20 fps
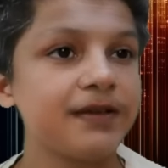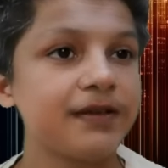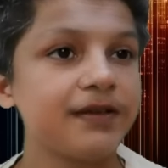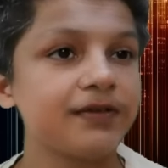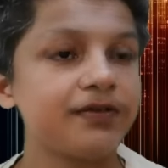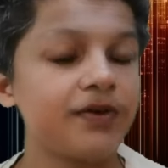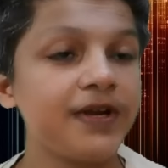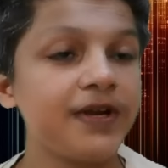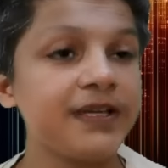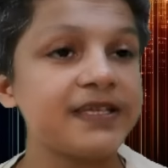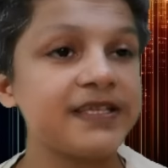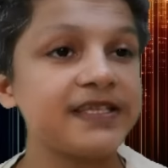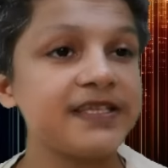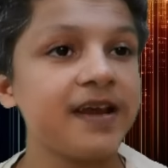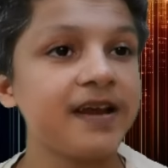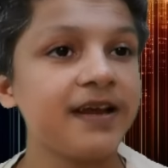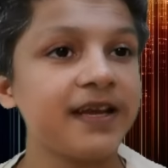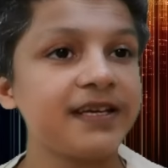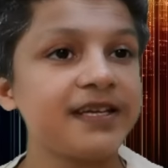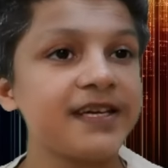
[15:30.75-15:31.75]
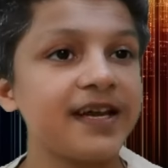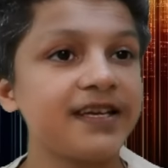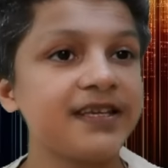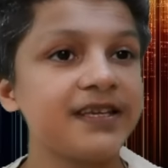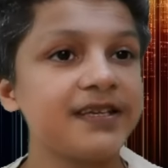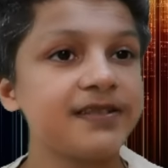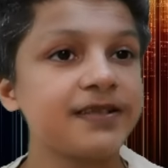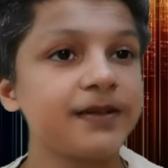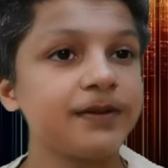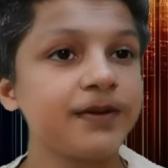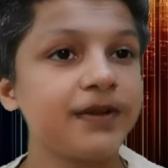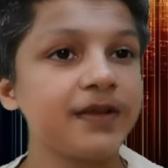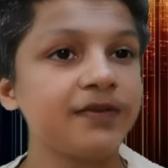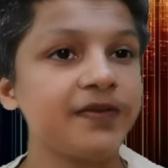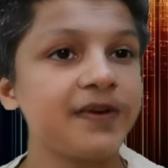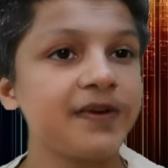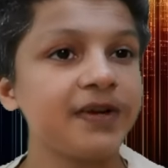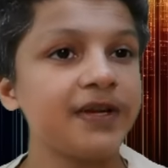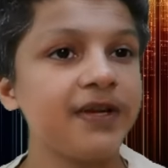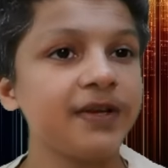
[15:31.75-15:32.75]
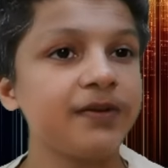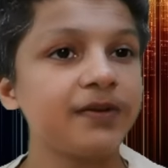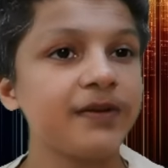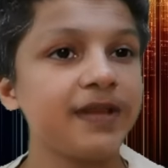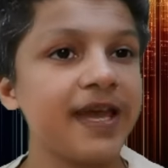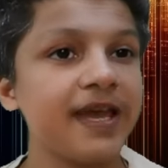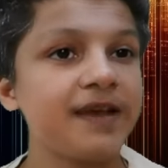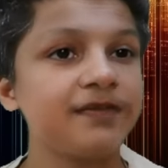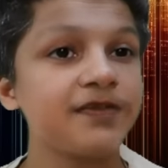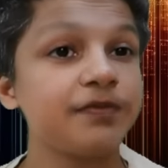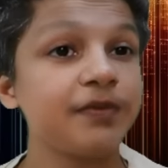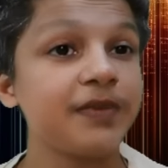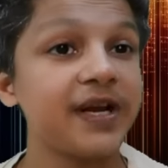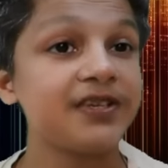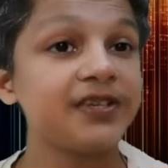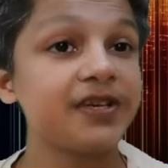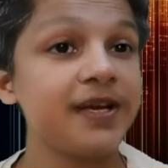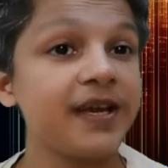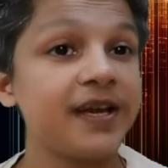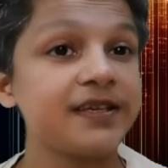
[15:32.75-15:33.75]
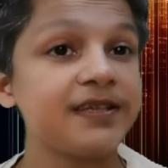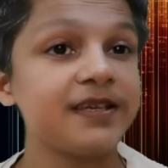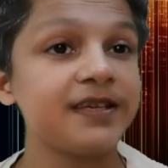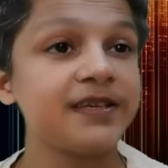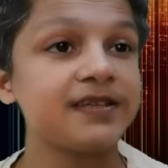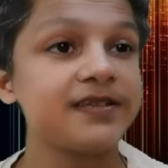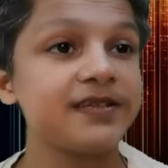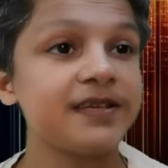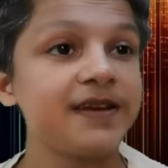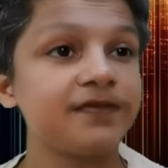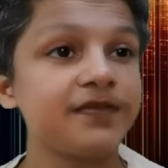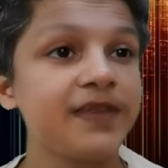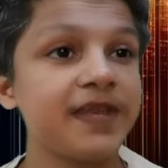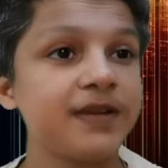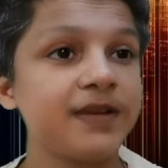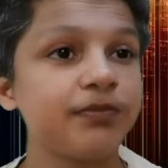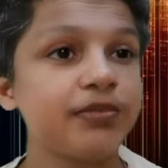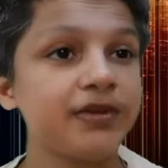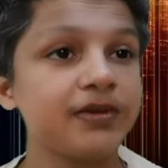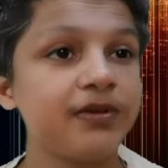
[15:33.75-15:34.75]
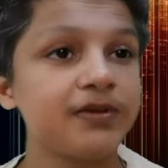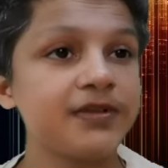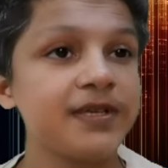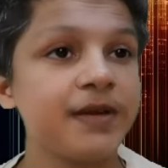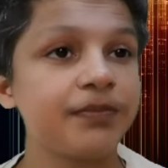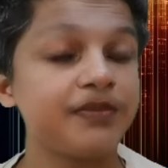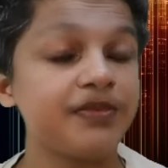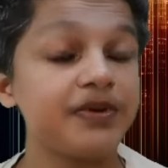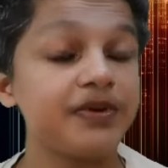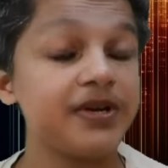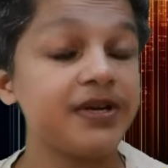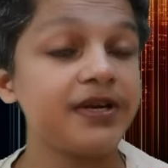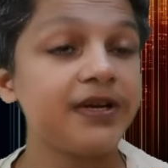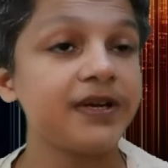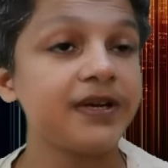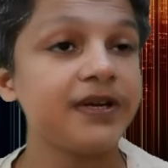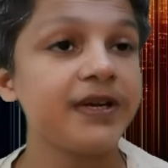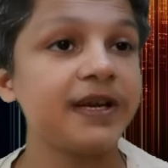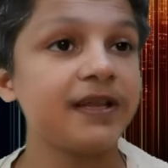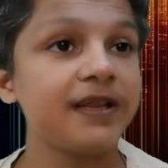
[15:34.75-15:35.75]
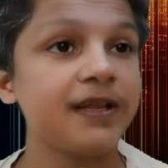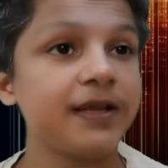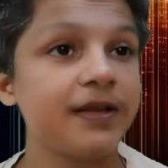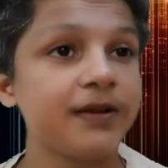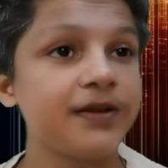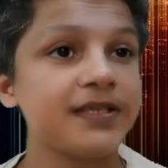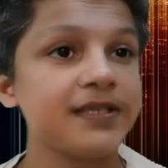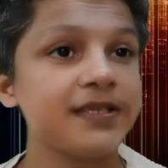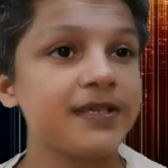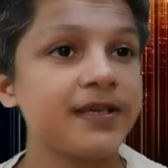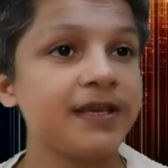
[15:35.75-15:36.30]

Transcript: for its target audience looking for a new laughs, martial arts, and stuff that blows up real good.